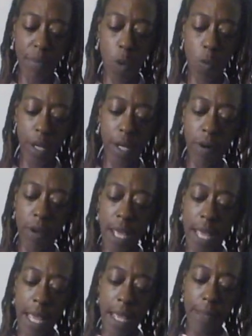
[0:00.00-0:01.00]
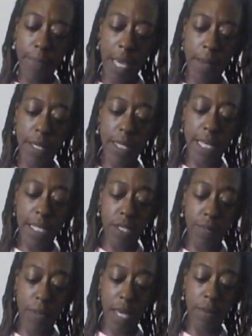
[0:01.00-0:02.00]
well. Maybe that
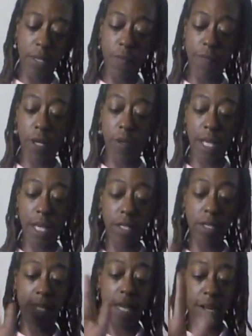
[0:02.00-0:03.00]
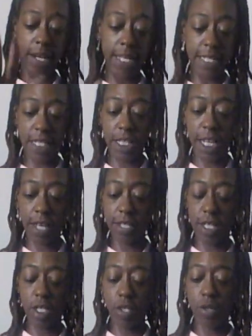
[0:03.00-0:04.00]
maybe you feel like there is a
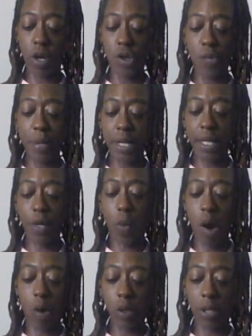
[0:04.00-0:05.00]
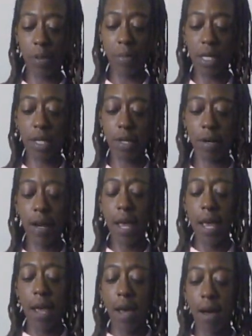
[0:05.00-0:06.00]
challenge. You know, you put in a wall up here.
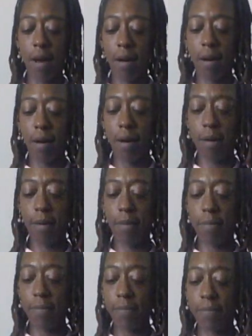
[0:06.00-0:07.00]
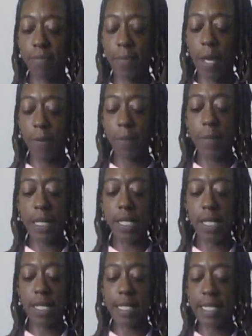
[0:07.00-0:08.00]
Um, maybe
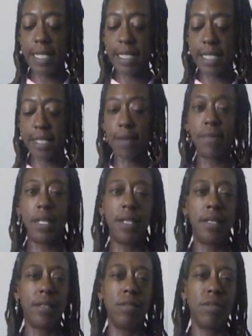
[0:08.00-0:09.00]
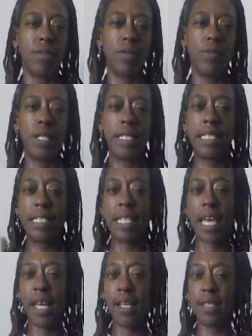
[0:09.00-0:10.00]
because this is something you know with this
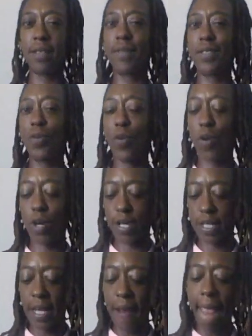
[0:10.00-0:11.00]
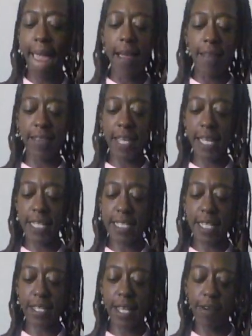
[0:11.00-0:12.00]
Ace of Swords, that is
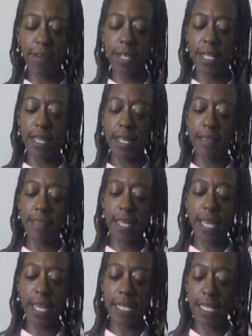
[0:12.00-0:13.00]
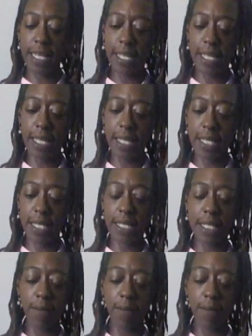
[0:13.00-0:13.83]
clarity. That is